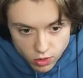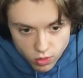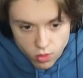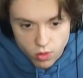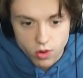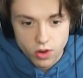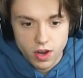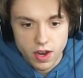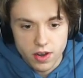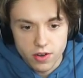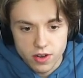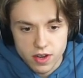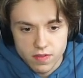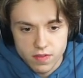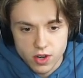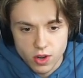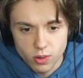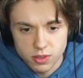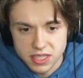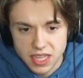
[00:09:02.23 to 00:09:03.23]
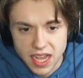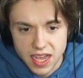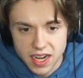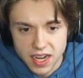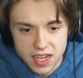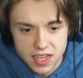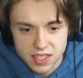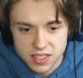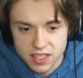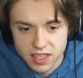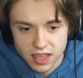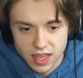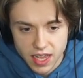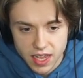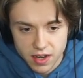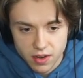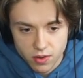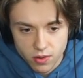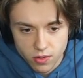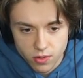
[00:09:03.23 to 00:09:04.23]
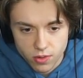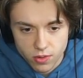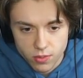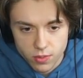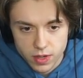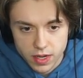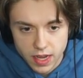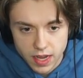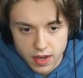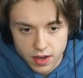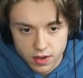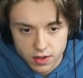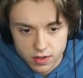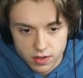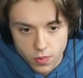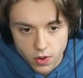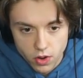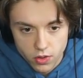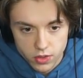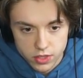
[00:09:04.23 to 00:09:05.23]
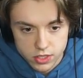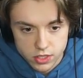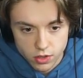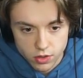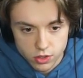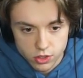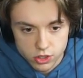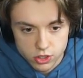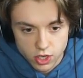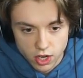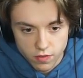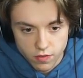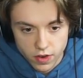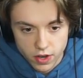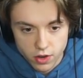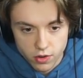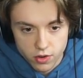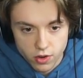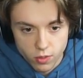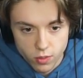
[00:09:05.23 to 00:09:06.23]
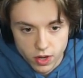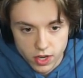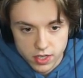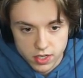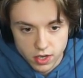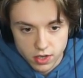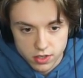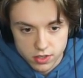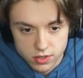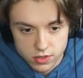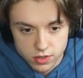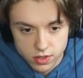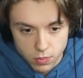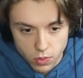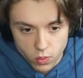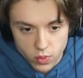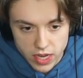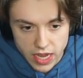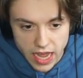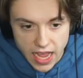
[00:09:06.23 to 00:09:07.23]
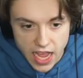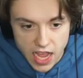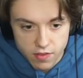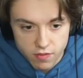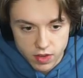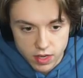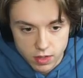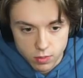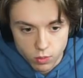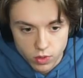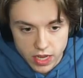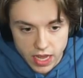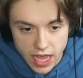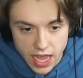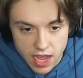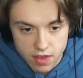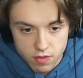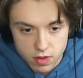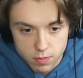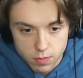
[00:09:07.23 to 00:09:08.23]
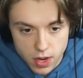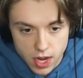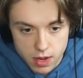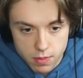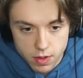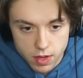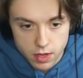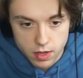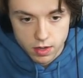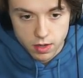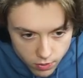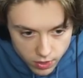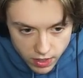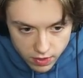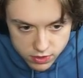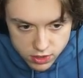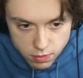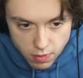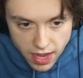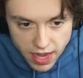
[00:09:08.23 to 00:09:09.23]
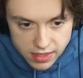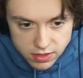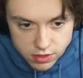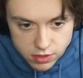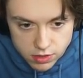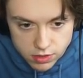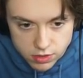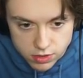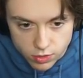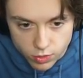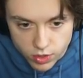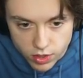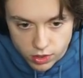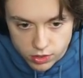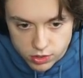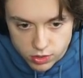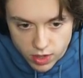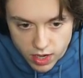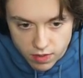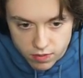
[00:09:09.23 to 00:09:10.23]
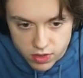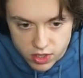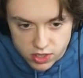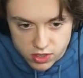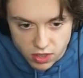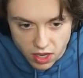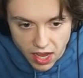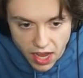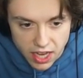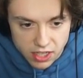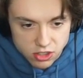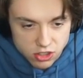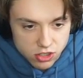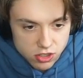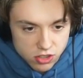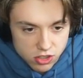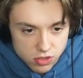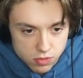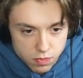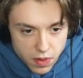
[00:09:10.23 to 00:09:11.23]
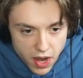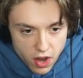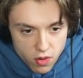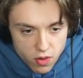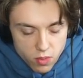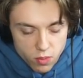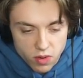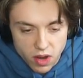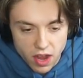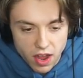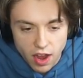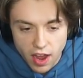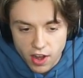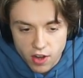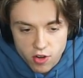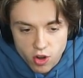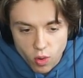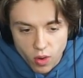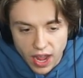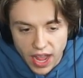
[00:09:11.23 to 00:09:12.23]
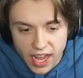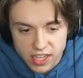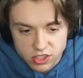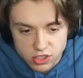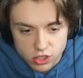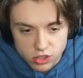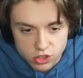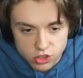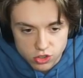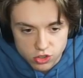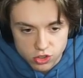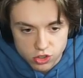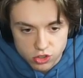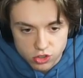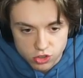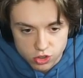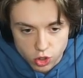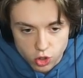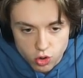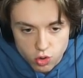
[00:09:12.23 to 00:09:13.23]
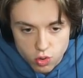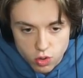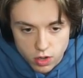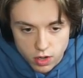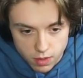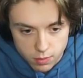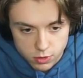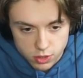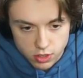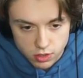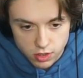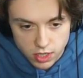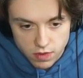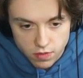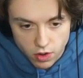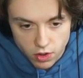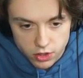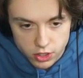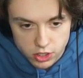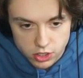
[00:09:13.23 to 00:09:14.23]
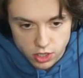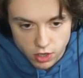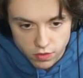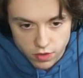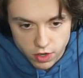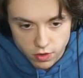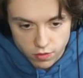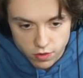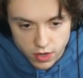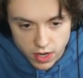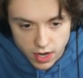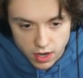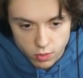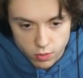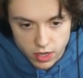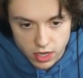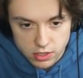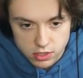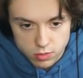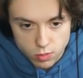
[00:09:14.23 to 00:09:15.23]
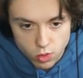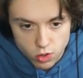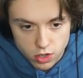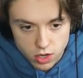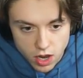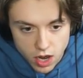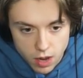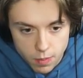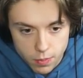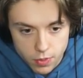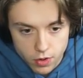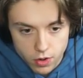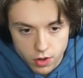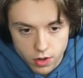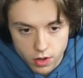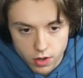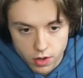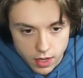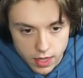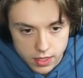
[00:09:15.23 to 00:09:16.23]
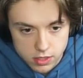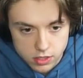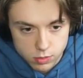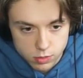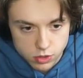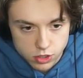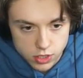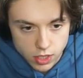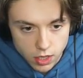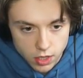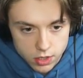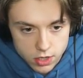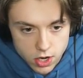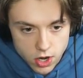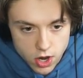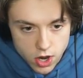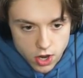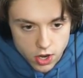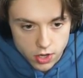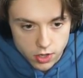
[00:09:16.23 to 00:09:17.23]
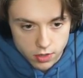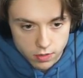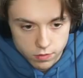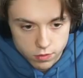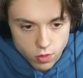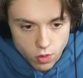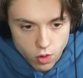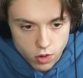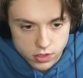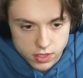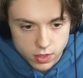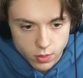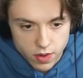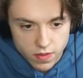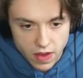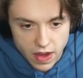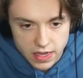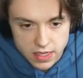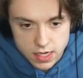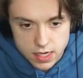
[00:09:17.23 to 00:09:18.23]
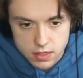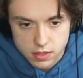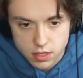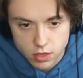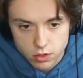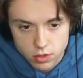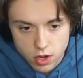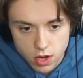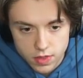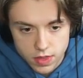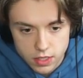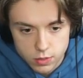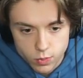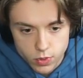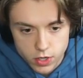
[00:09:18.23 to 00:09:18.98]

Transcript: ore. I don't even know what that is. Lead ore. We got all this other stuff. I don't know what it does. But we have it. We have it, baby. We have some essence. And we also have this essence berry. I don't know what essences do. I'm just going to leave all this stuff here for now. We got some more copper and some silicon. Of course. Now we have 18 silicon. That's